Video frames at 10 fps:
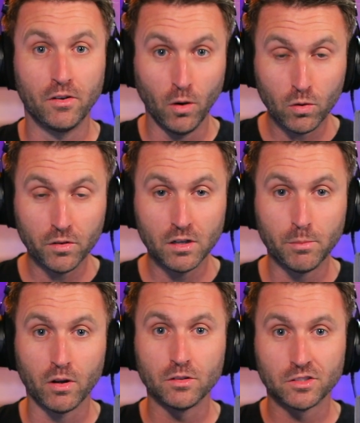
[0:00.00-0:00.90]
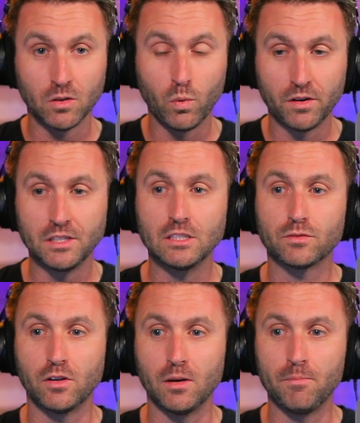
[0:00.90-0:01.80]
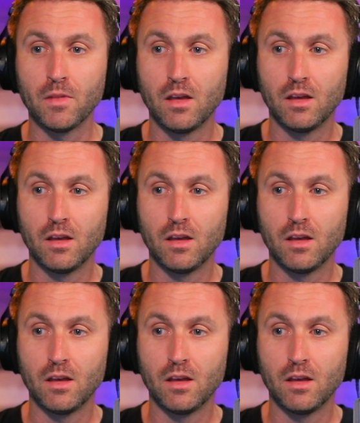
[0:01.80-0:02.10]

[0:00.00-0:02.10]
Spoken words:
in Oakland, but also where he's from